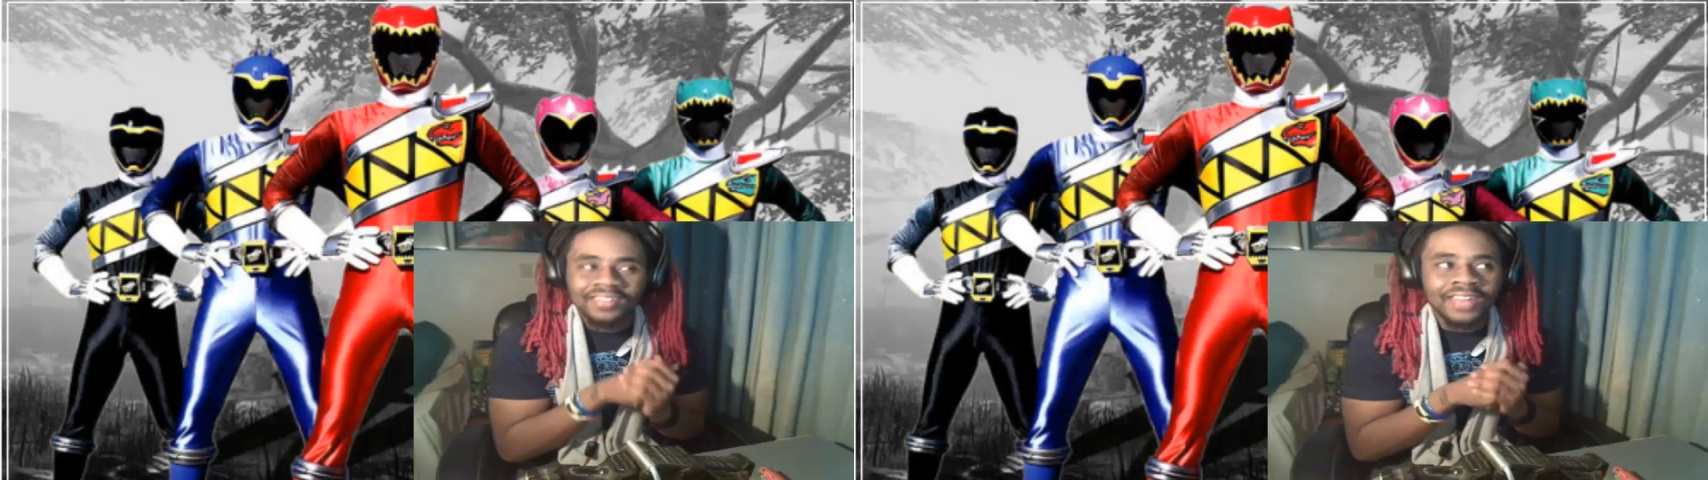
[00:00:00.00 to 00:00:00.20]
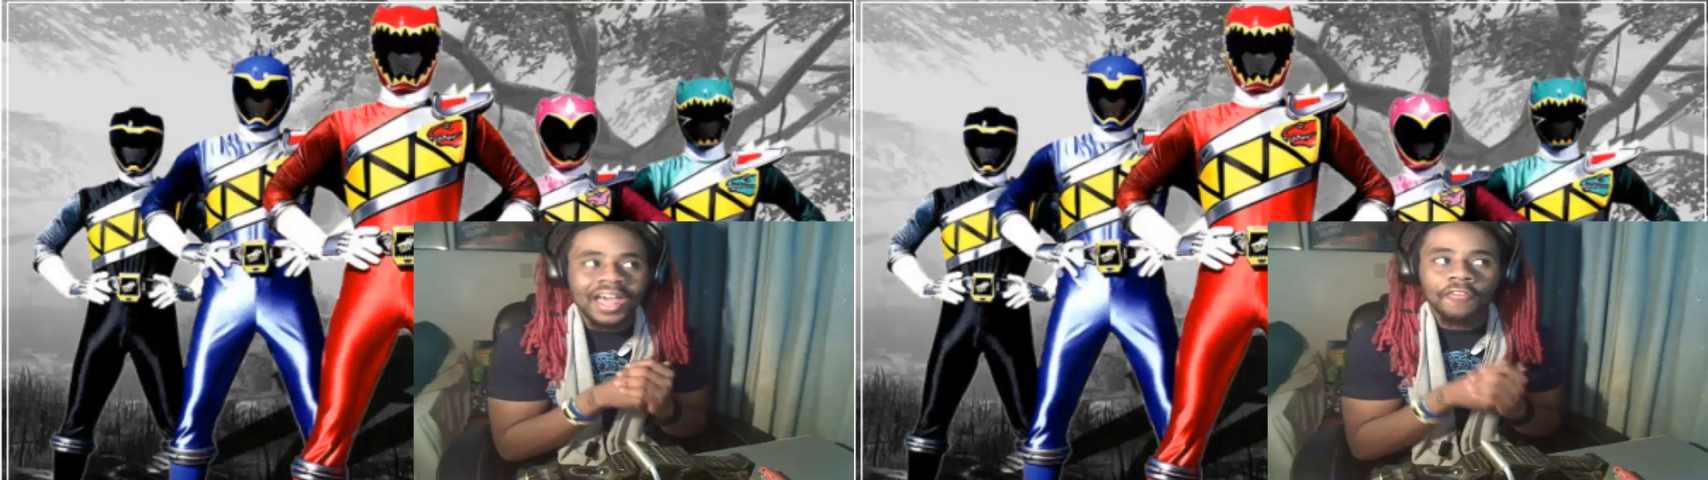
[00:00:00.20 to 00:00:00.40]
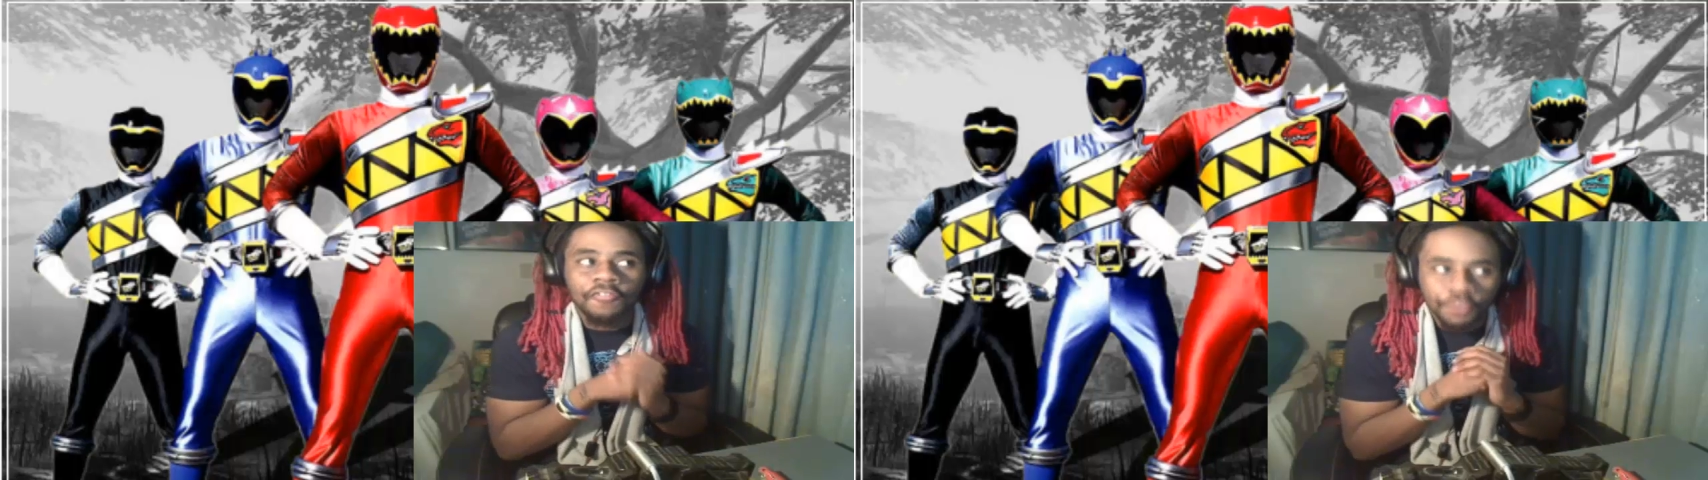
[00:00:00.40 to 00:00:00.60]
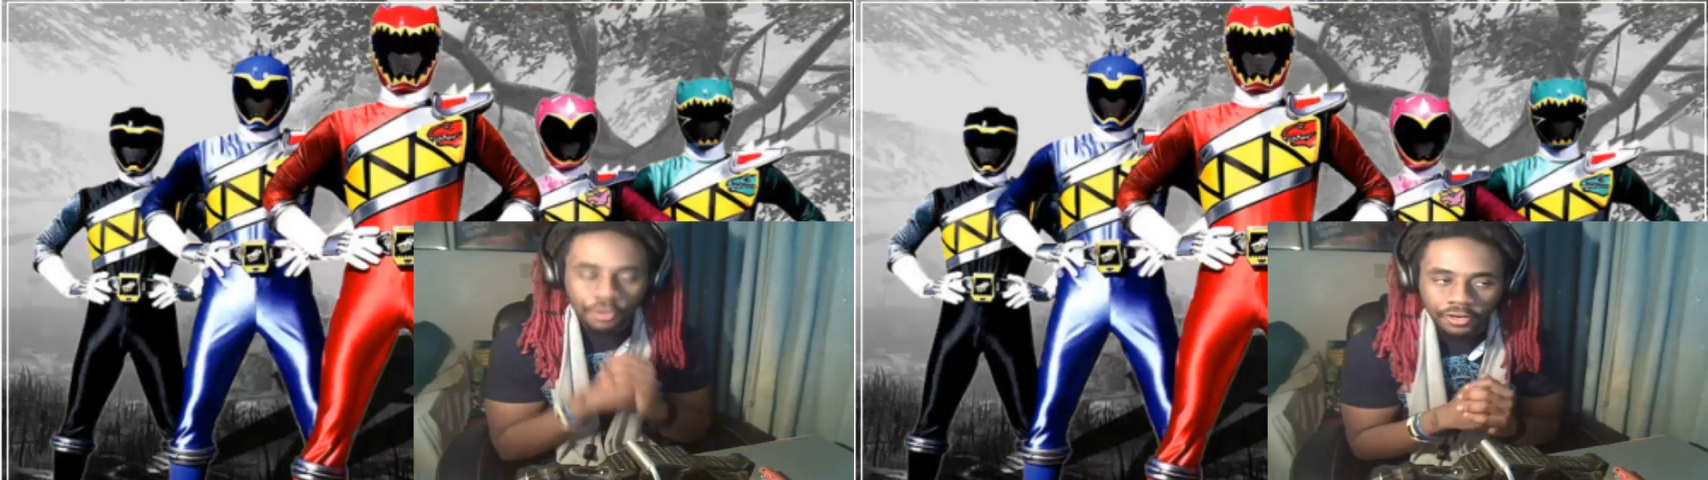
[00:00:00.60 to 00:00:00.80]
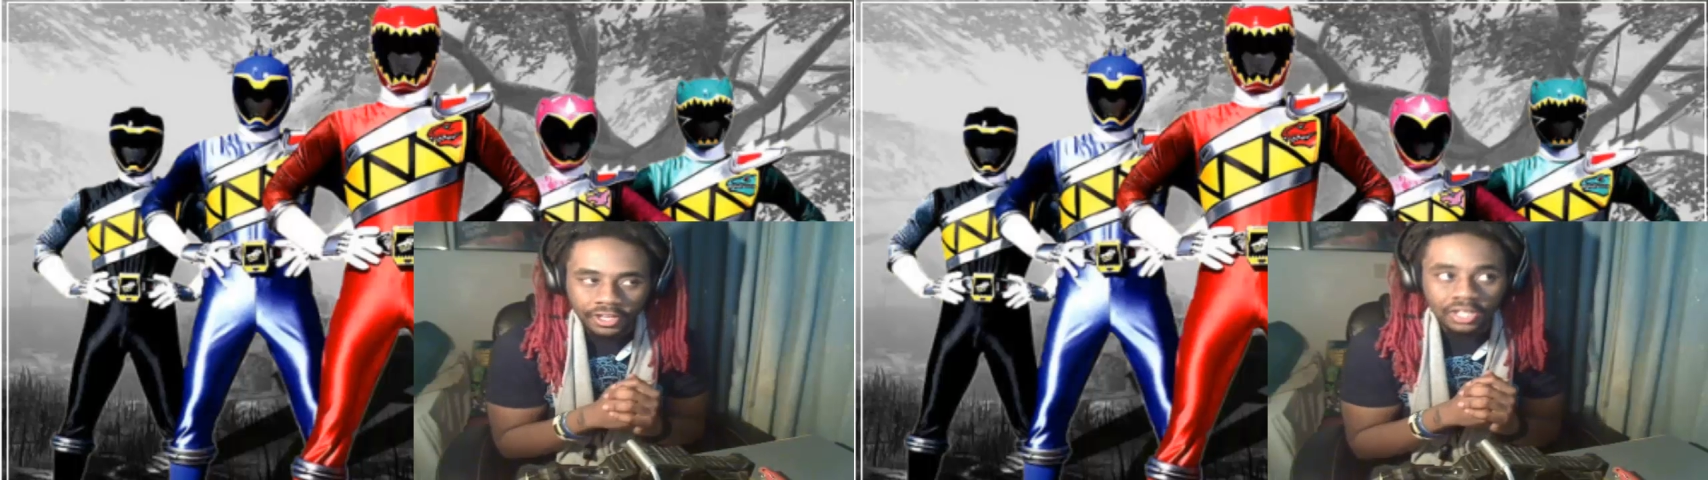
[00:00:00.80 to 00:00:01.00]
that's
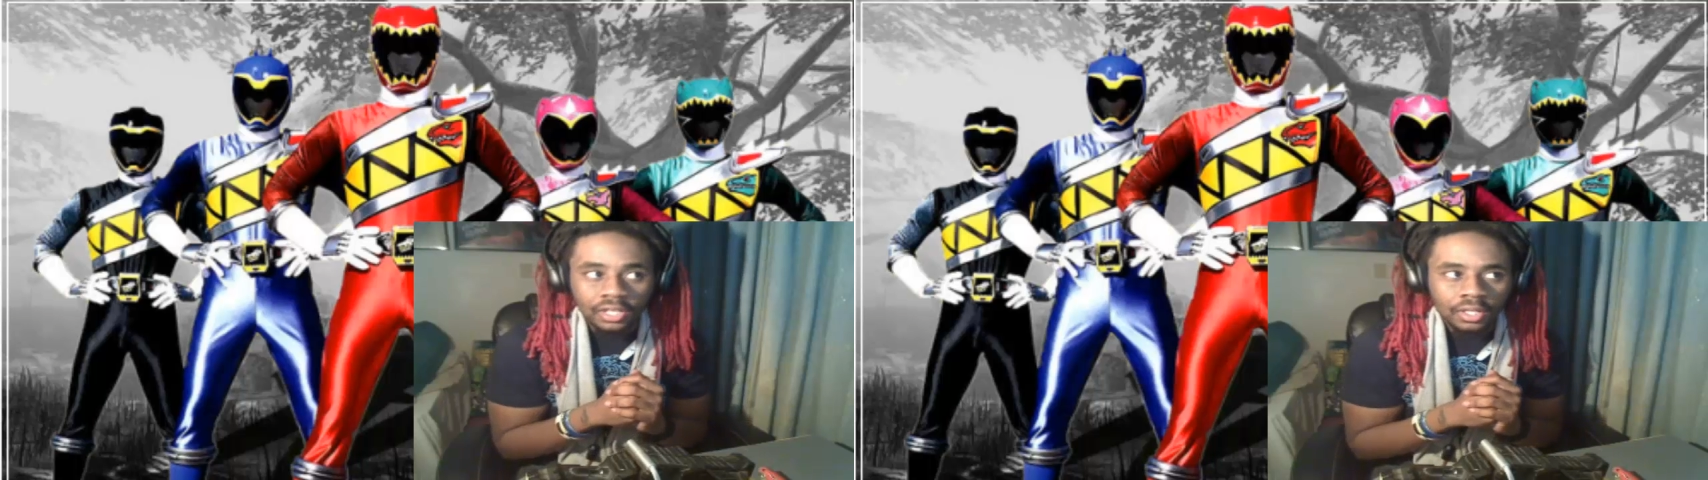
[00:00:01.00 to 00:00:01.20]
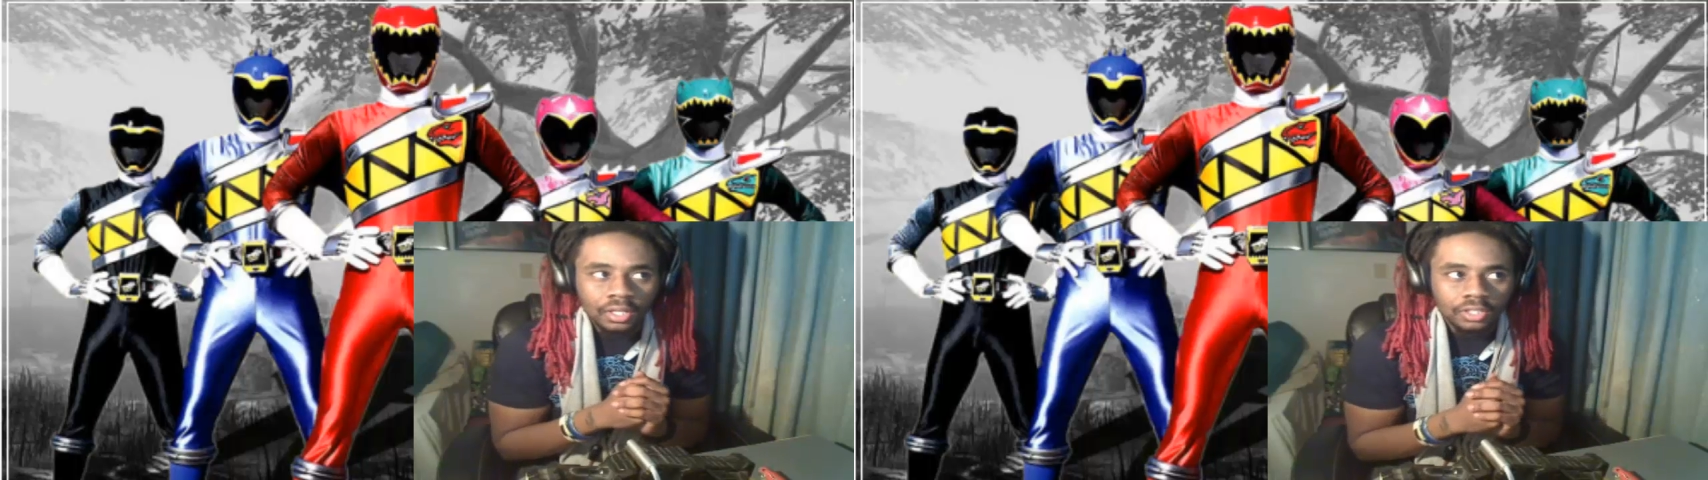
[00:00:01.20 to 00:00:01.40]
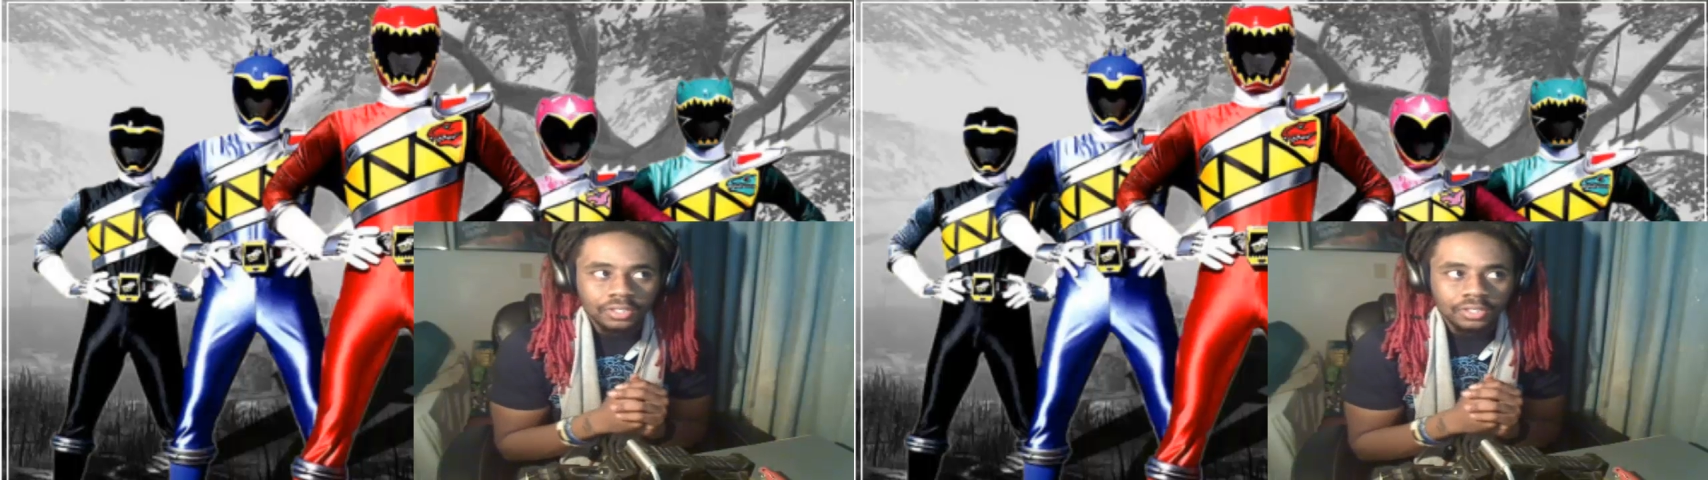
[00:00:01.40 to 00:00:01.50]
not Fury.